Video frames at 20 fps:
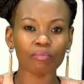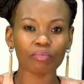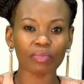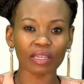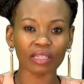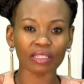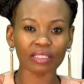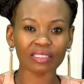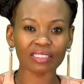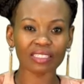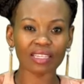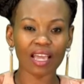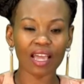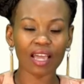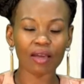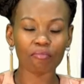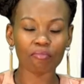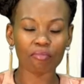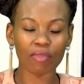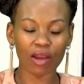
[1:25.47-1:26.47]
build
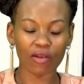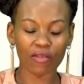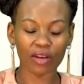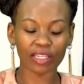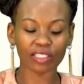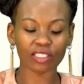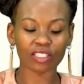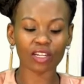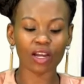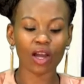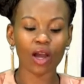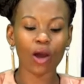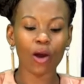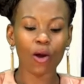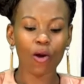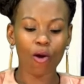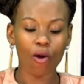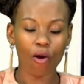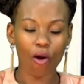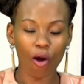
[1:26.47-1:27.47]
a marriage
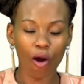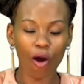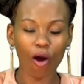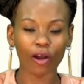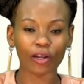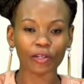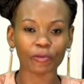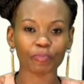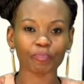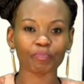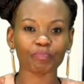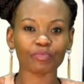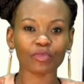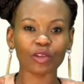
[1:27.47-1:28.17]
on.